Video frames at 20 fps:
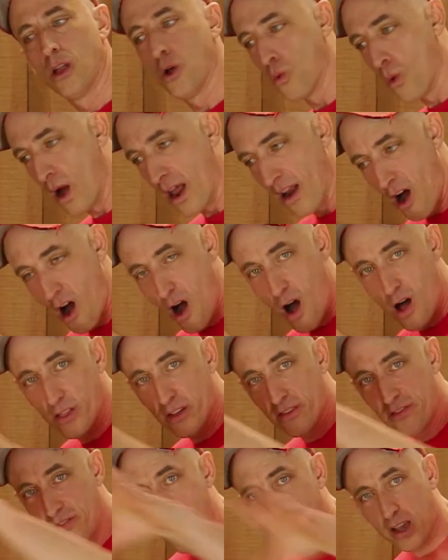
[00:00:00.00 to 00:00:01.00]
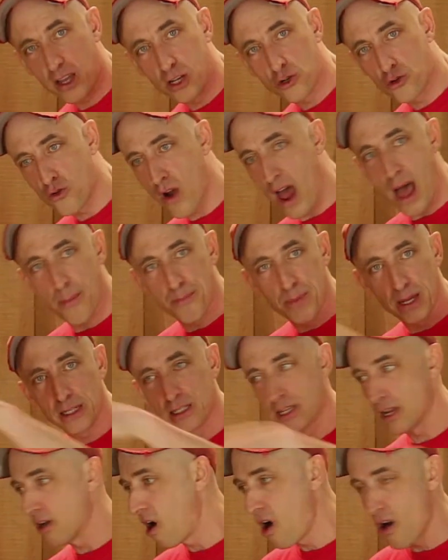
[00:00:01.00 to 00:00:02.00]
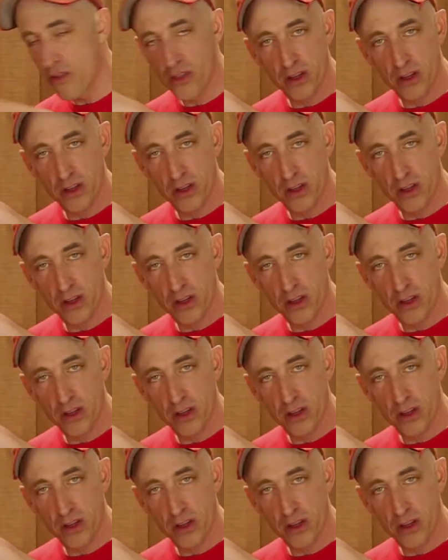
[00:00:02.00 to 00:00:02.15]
When all the fucking trappings and all